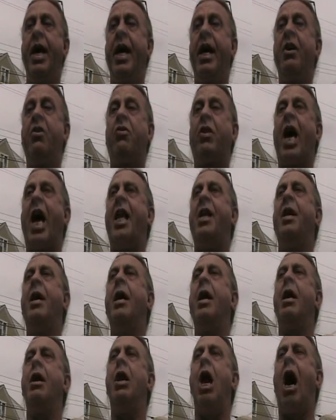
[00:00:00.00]
He said,
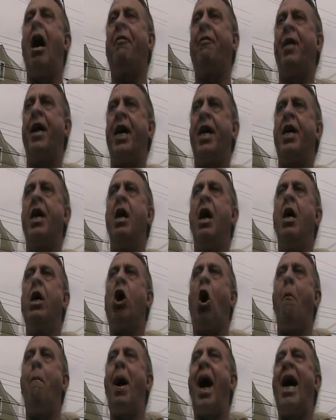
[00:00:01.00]
nothing,
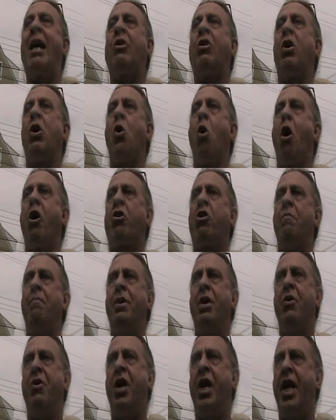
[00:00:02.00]
go back to your
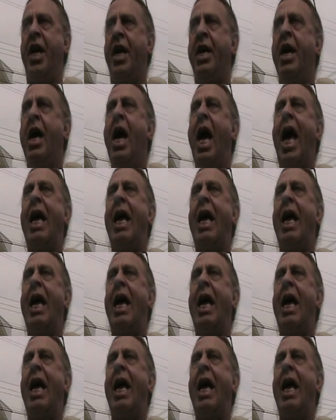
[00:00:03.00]
community